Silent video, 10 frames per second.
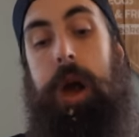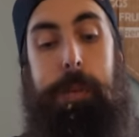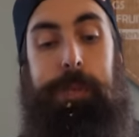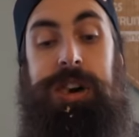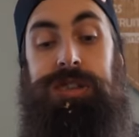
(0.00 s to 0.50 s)

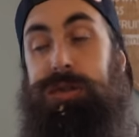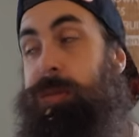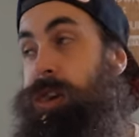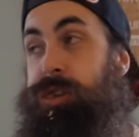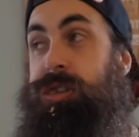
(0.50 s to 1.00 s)
I'm making
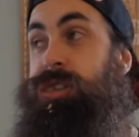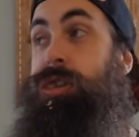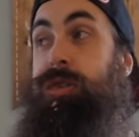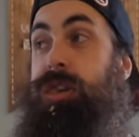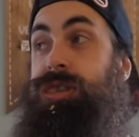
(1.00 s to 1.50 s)
some
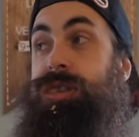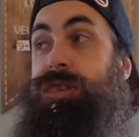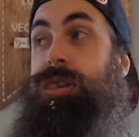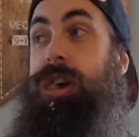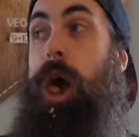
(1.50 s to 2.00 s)
interesting noises
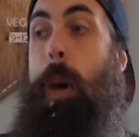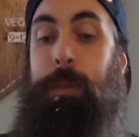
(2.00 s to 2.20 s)
today.